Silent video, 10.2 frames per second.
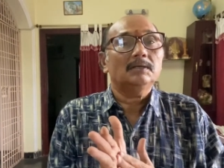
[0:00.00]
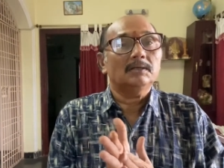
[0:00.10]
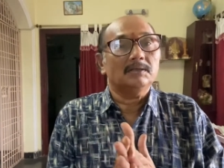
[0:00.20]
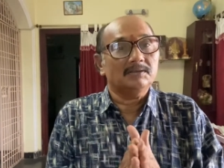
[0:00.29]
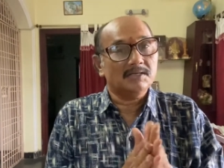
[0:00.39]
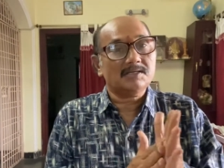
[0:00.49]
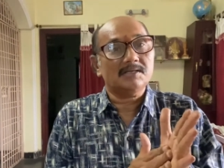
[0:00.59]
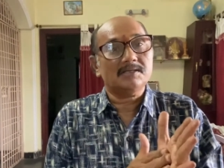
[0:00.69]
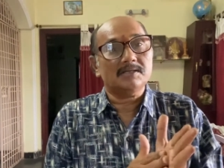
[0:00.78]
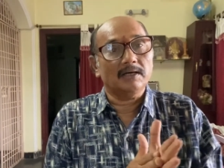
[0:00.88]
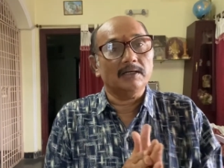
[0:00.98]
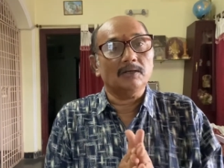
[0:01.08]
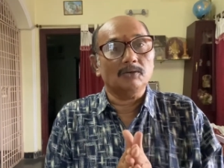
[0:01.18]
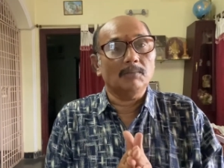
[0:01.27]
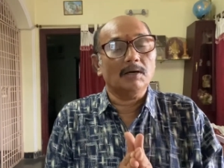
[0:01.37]
uh, Justice Anil
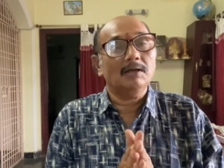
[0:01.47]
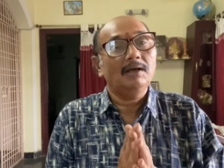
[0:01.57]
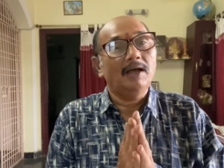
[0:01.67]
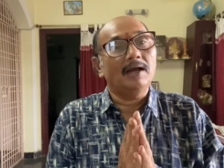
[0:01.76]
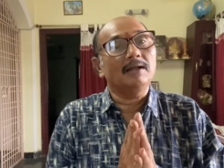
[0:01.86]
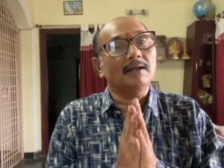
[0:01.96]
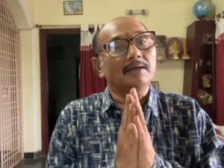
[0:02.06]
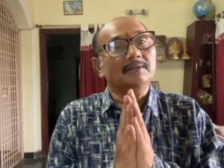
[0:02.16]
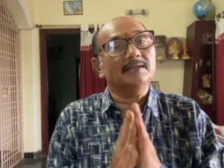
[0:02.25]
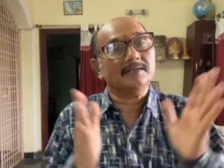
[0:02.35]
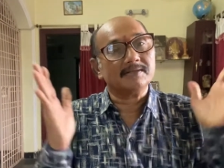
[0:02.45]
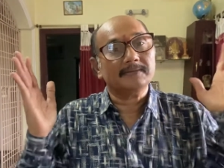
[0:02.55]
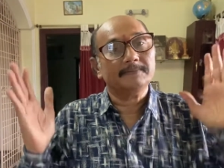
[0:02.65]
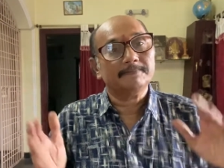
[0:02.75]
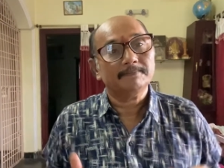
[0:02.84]
Kumar held like this.
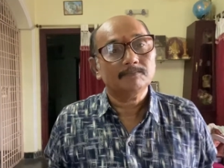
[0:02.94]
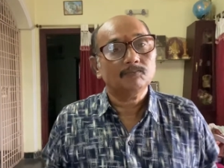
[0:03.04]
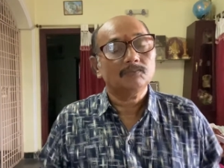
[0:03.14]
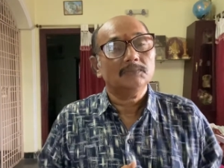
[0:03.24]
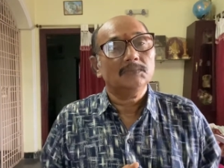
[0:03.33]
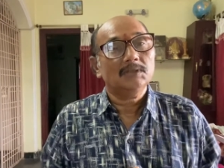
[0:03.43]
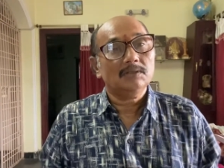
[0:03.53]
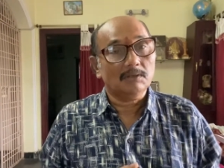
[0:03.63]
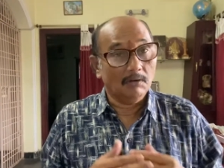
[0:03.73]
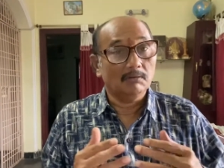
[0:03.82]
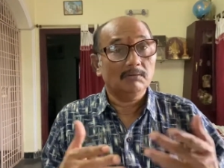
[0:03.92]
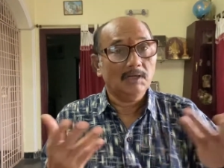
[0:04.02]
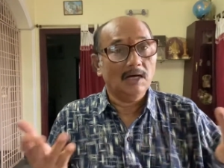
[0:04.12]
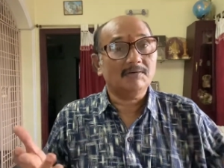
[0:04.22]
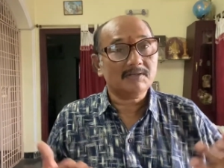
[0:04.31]
Now,
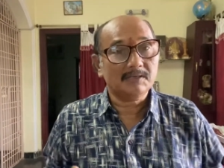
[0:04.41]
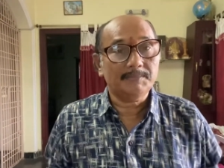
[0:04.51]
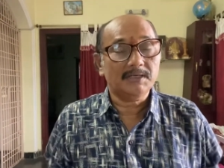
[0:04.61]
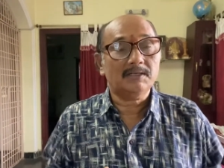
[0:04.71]
our subject